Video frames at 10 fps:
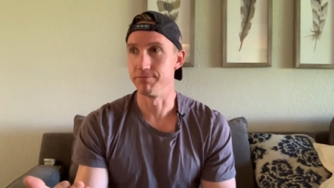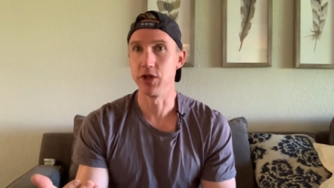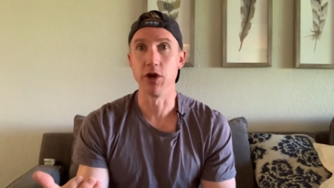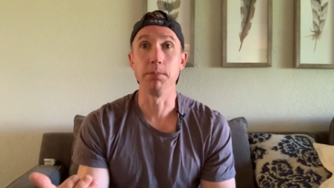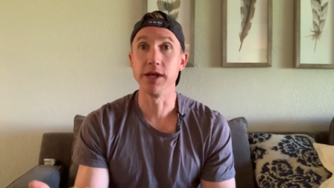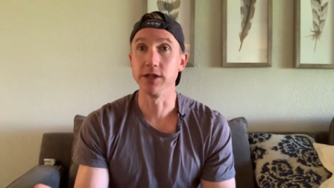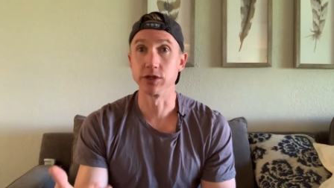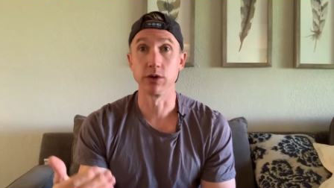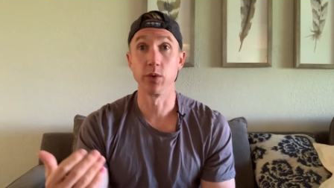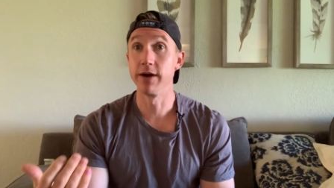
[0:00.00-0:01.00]
you know,
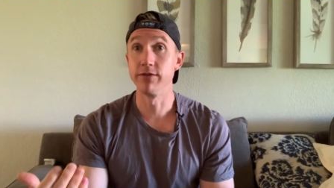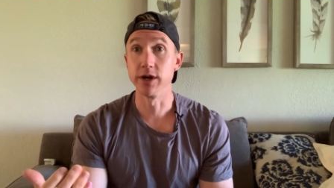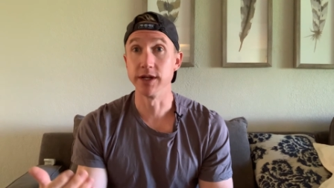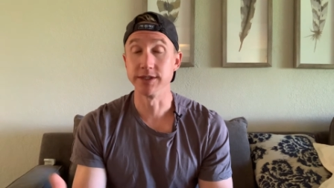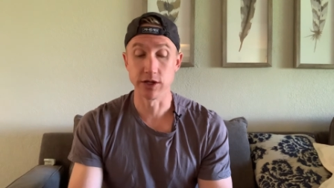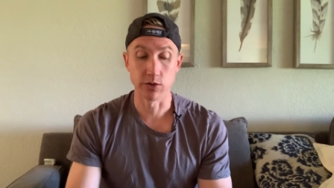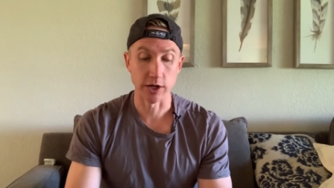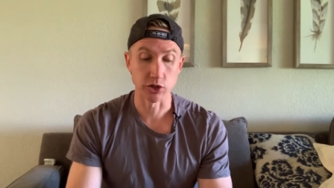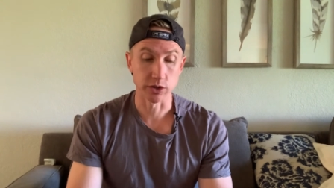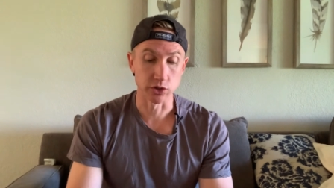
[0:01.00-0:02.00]
pizza or whatever it is that you
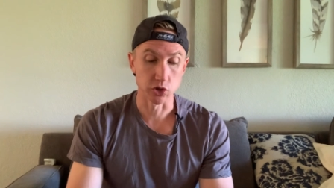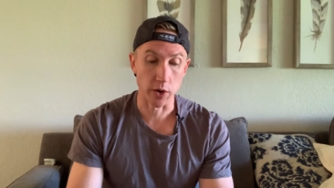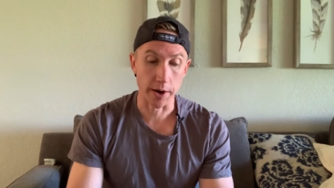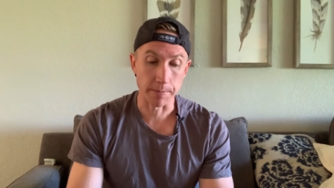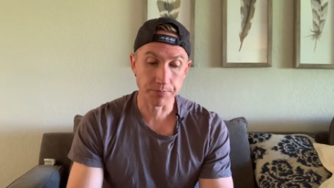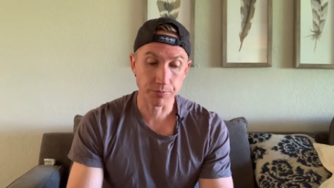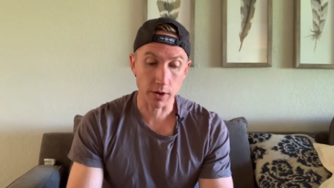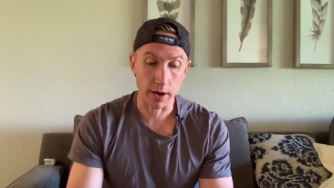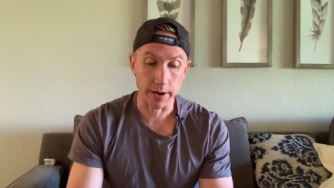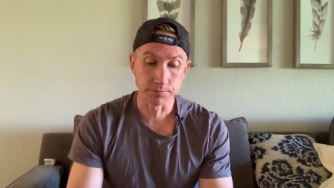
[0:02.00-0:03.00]
actually enjoy.
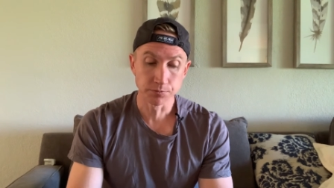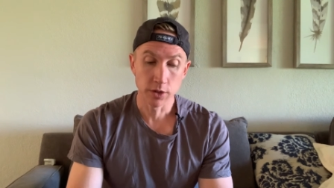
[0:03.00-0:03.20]
Okay.